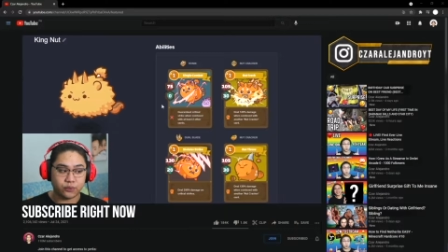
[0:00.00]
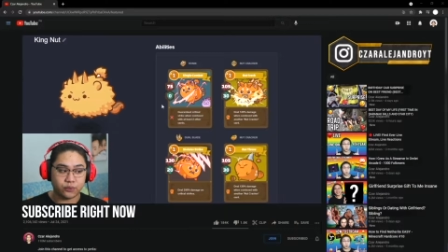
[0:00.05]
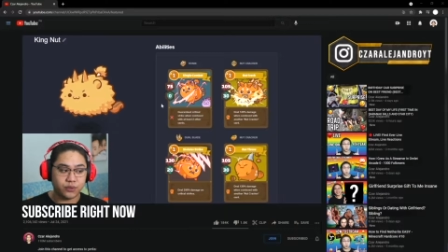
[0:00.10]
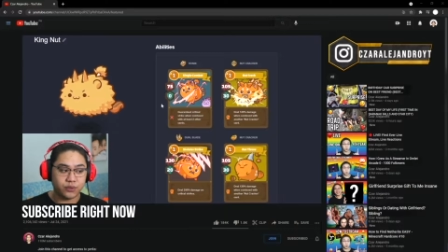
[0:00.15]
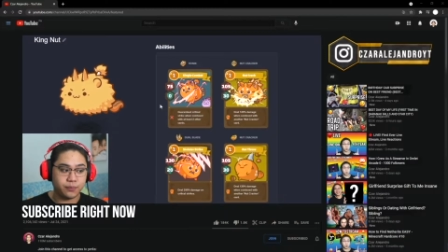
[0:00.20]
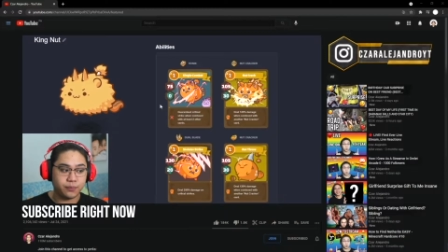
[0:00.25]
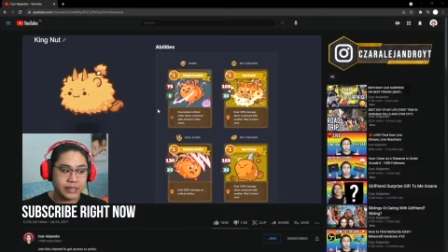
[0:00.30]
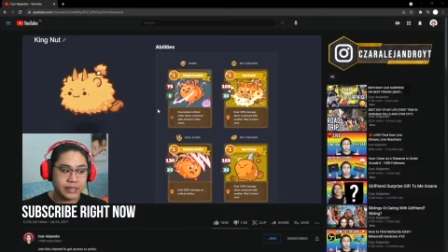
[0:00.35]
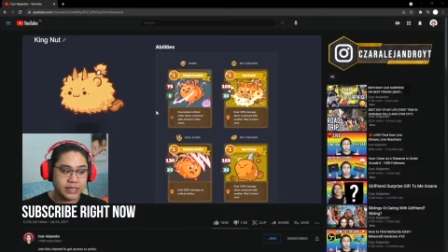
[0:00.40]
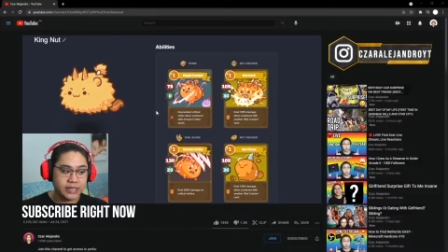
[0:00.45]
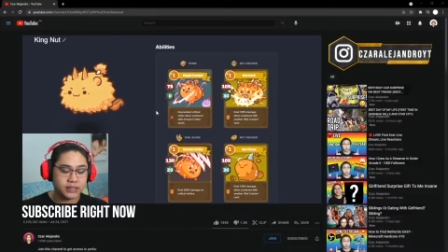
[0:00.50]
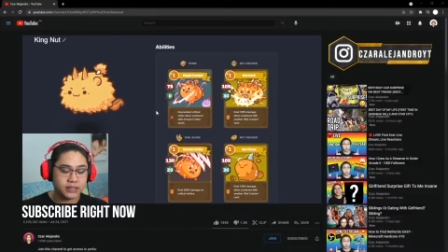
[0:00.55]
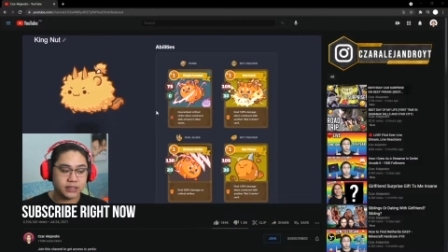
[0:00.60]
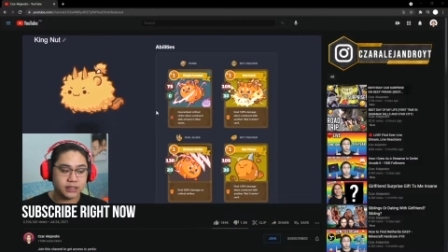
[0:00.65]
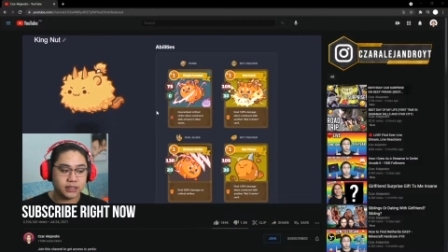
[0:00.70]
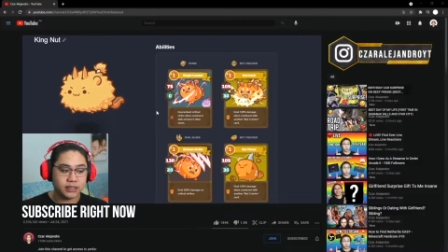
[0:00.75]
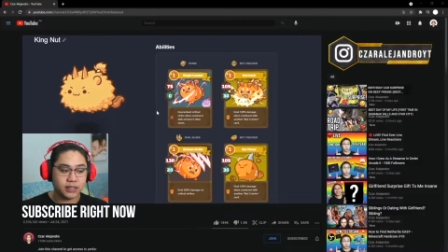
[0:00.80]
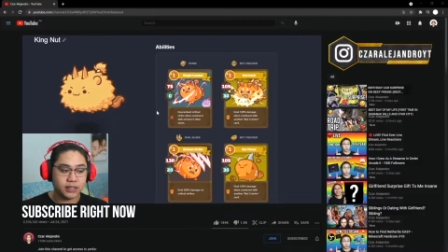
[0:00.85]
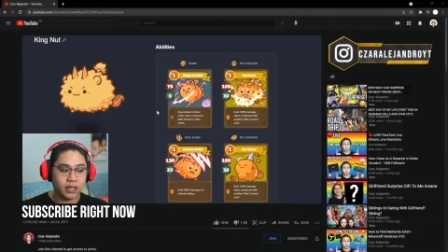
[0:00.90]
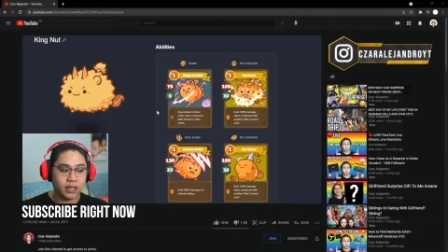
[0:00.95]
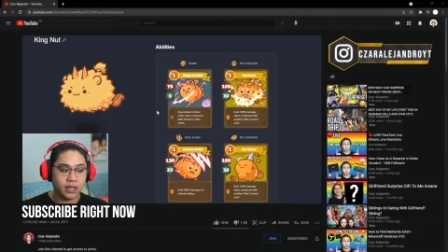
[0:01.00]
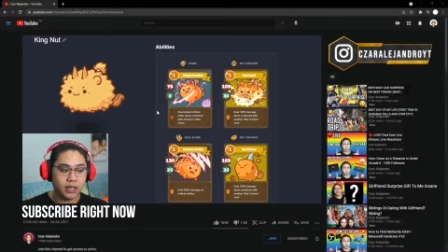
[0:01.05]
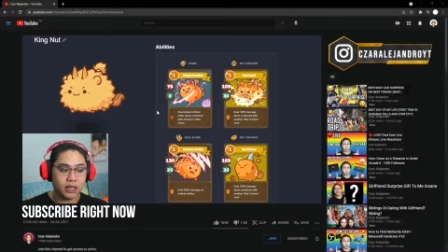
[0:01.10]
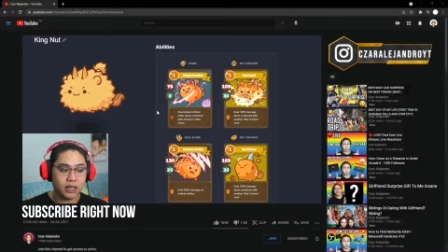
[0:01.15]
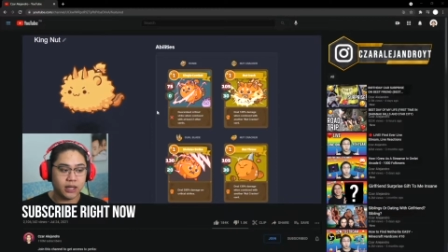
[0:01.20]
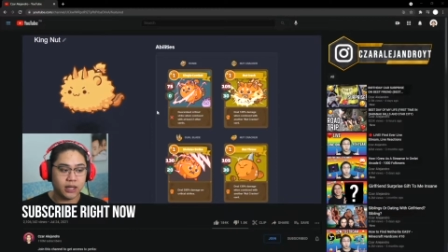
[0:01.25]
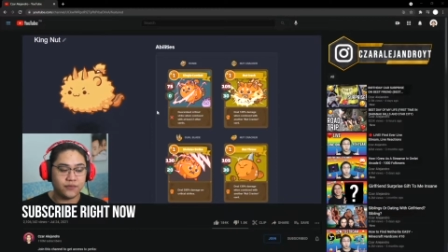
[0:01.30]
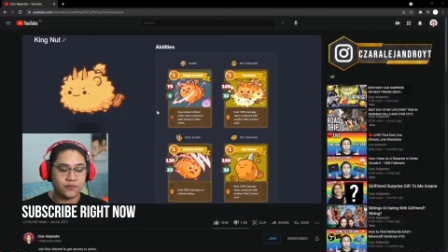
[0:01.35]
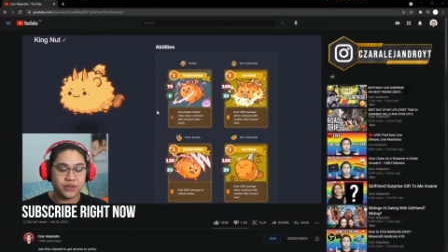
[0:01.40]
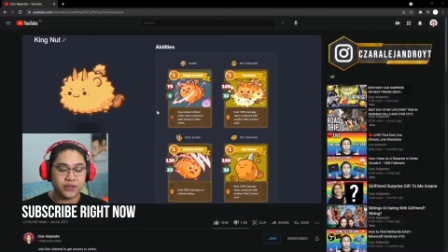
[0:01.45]
With Beast,
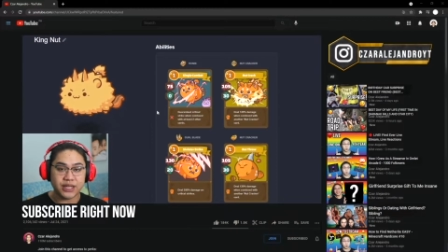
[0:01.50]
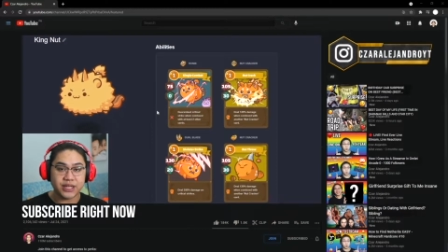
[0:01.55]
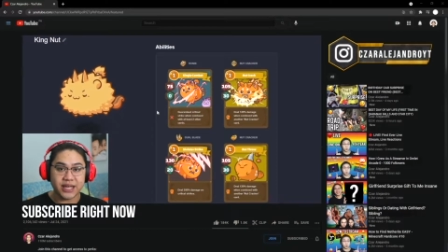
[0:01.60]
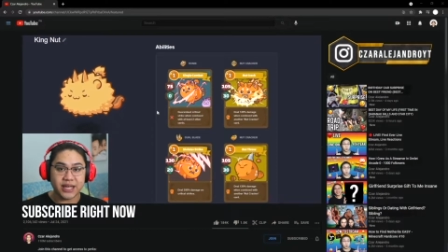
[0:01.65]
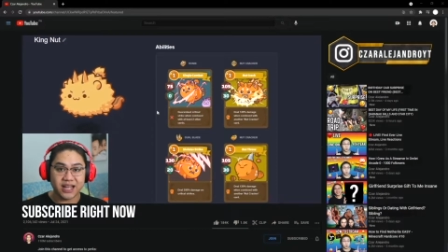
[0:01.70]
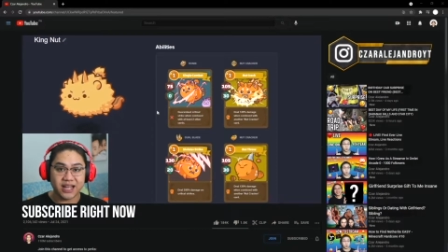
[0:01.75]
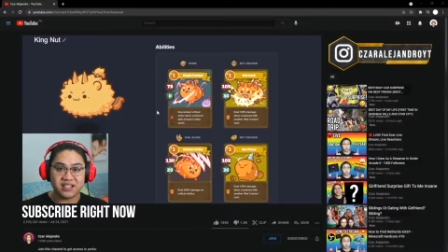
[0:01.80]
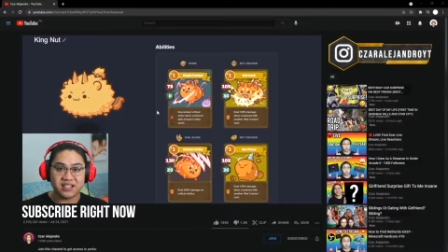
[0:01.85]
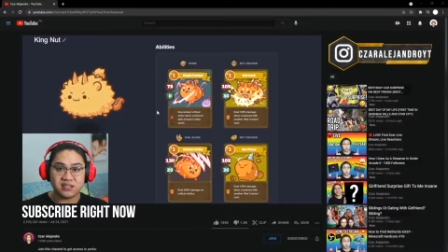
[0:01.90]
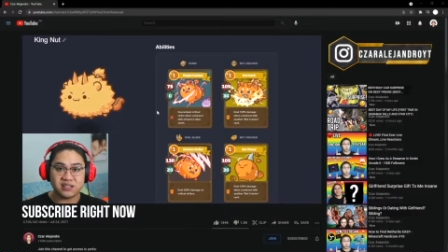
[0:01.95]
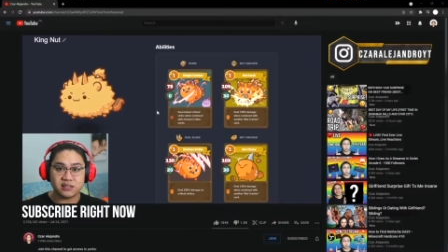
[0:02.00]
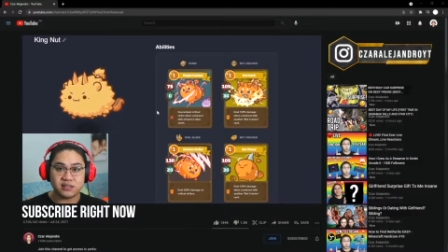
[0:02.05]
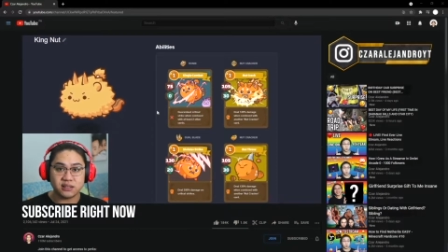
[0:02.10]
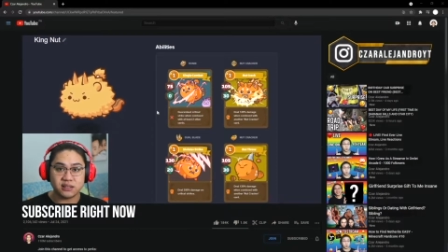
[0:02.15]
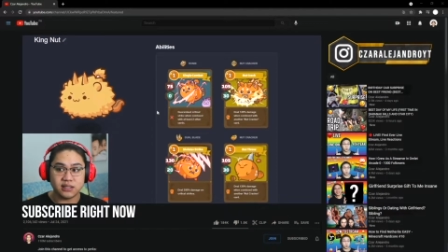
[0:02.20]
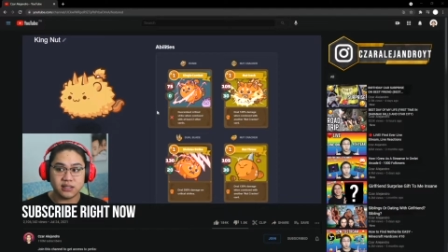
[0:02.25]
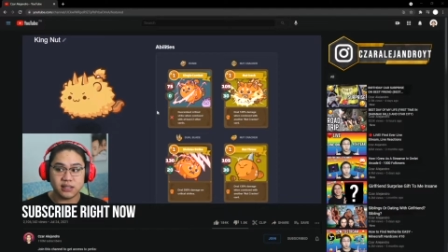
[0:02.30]
everything else